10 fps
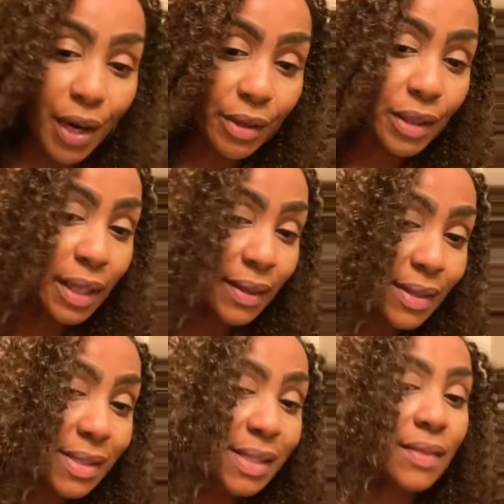underneath
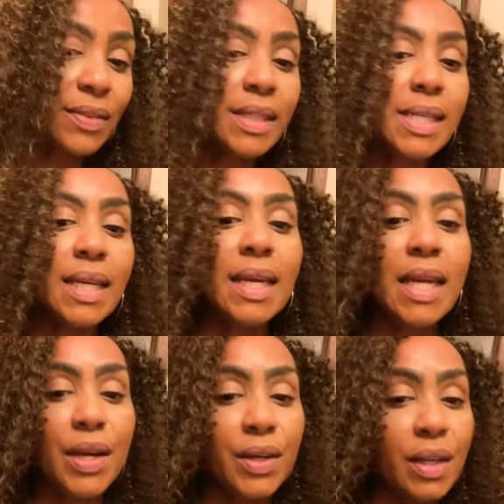is safely taken
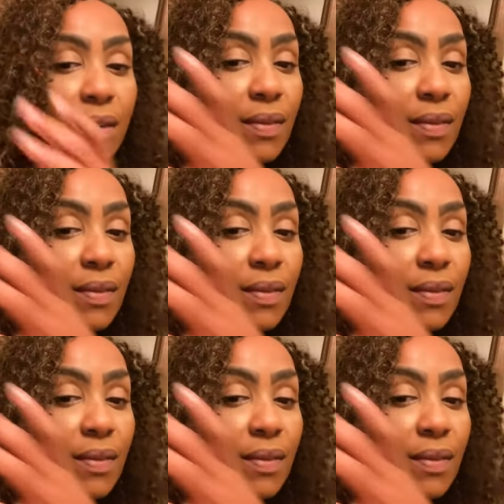care of.